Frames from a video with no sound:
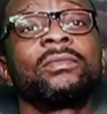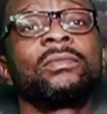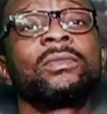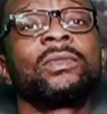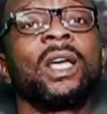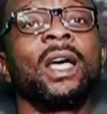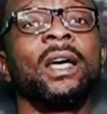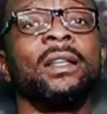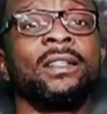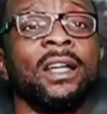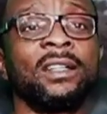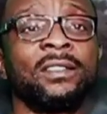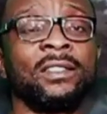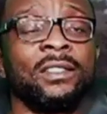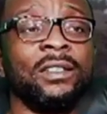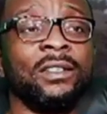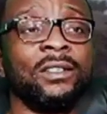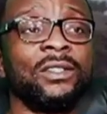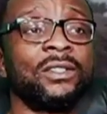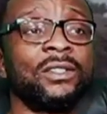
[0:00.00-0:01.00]
And that
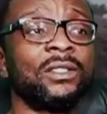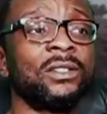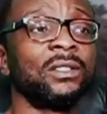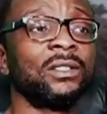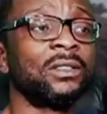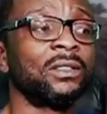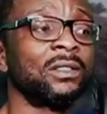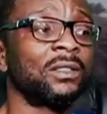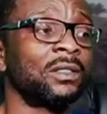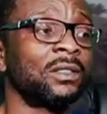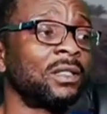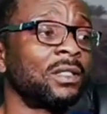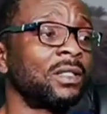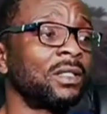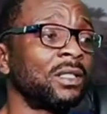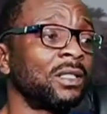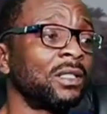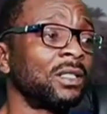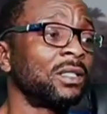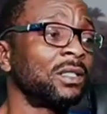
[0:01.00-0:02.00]
is,
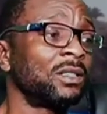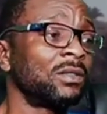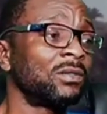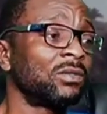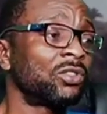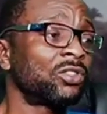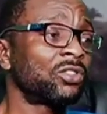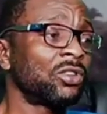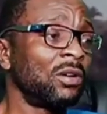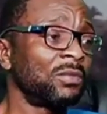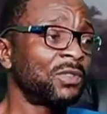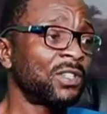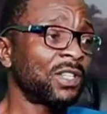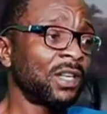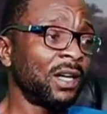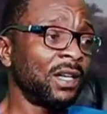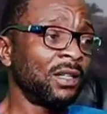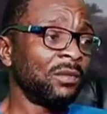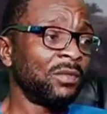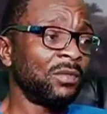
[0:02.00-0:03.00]

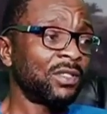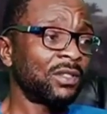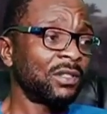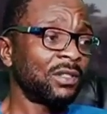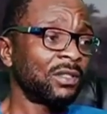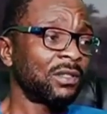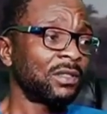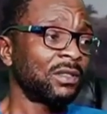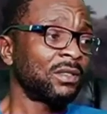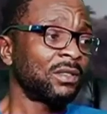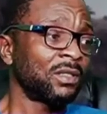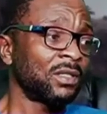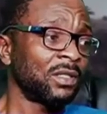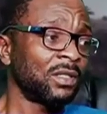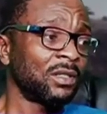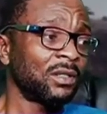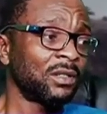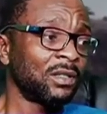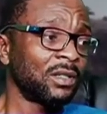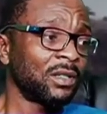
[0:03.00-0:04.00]
sometimes
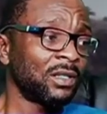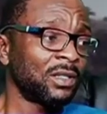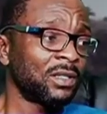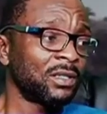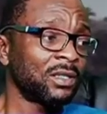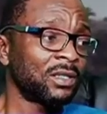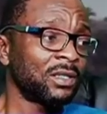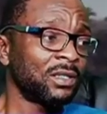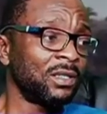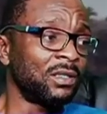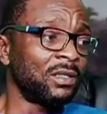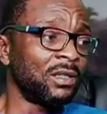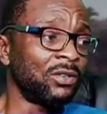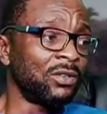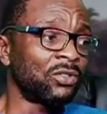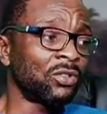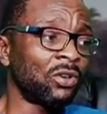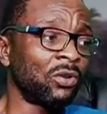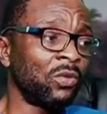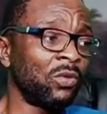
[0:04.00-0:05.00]
it
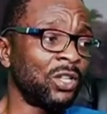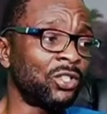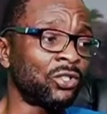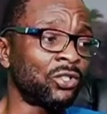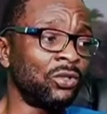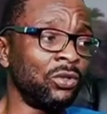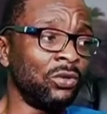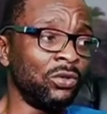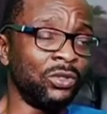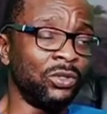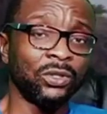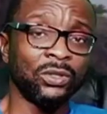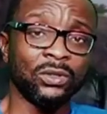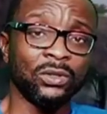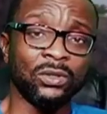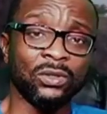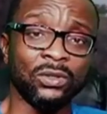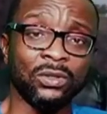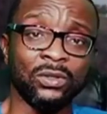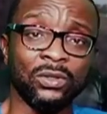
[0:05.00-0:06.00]
is always good
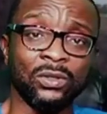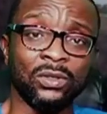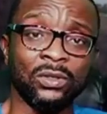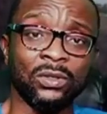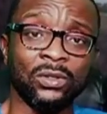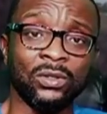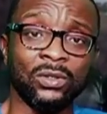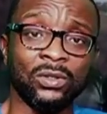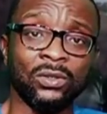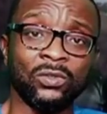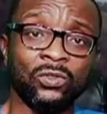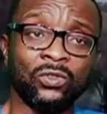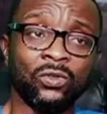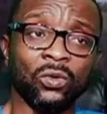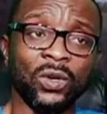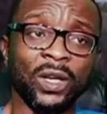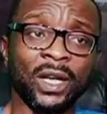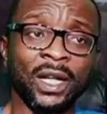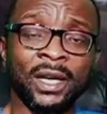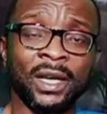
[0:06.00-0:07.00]
to
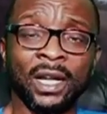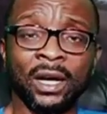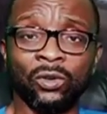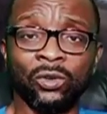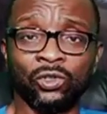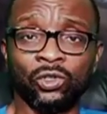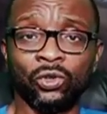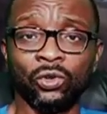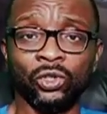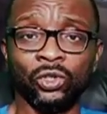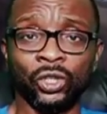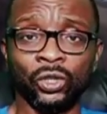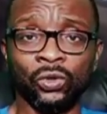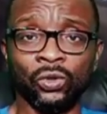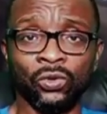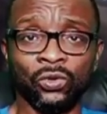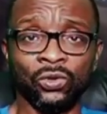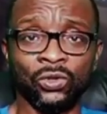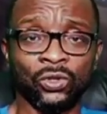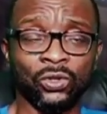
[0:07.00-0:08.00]
learn how to
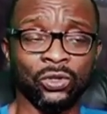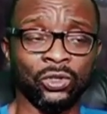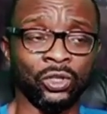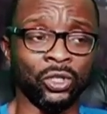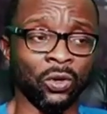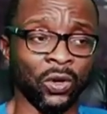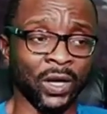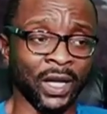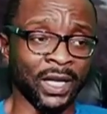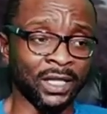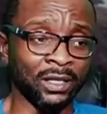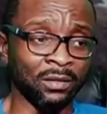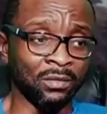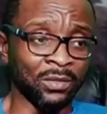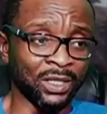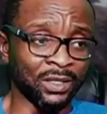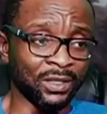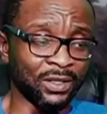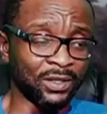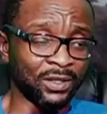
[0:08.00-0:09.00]
use your
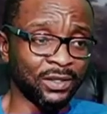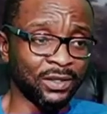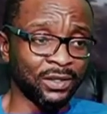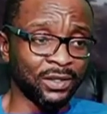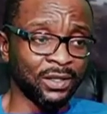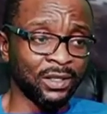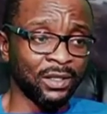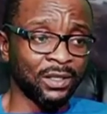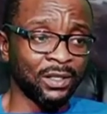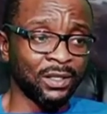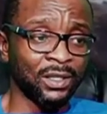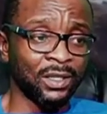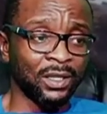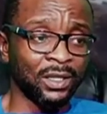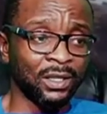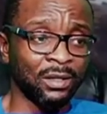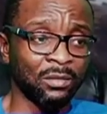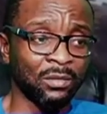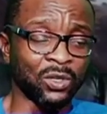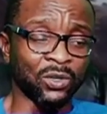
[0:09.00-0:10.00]
enemies.
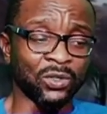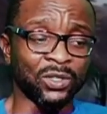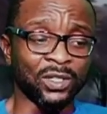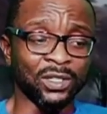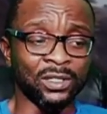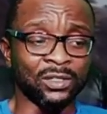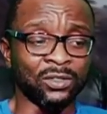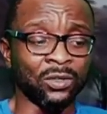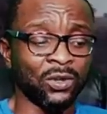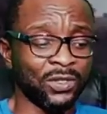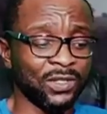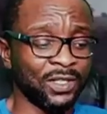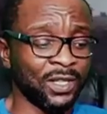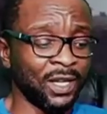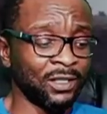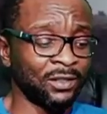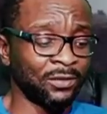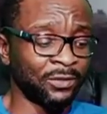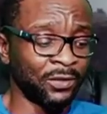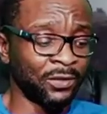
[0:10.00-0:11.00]
Because it all
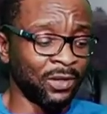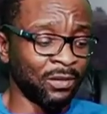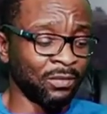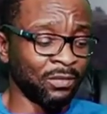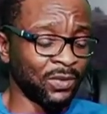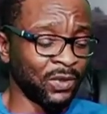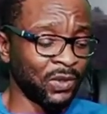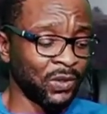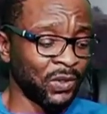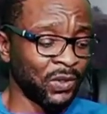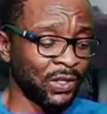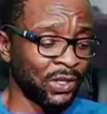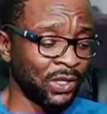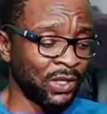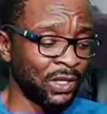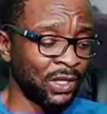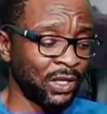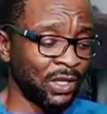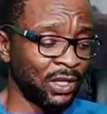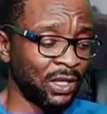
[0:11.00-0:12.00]
starts from
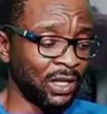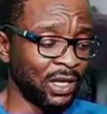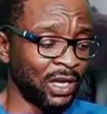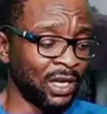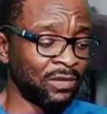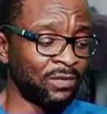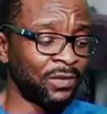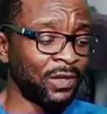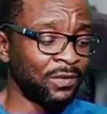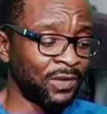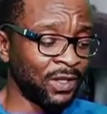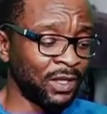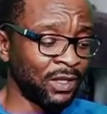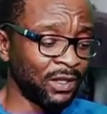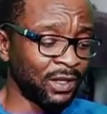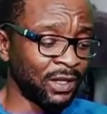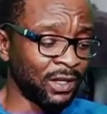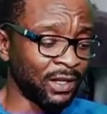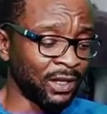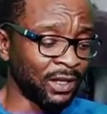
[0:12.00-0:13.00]
everything
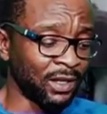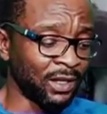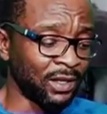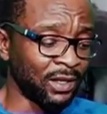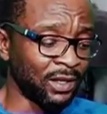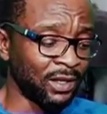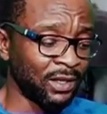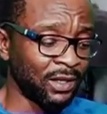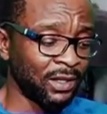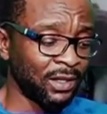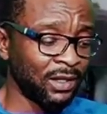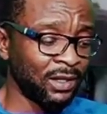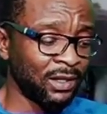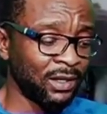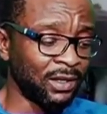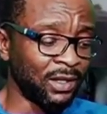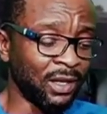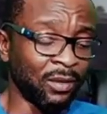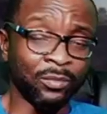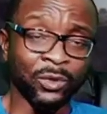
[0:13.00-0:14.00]

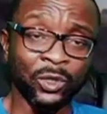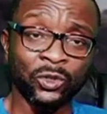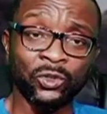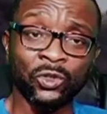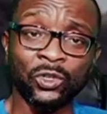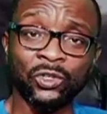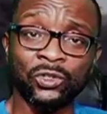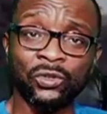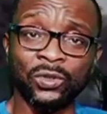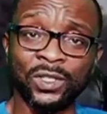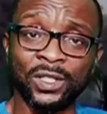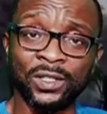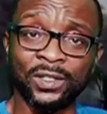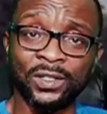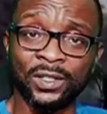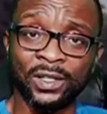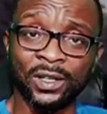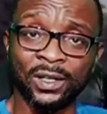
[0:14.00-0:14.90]
that brought us to this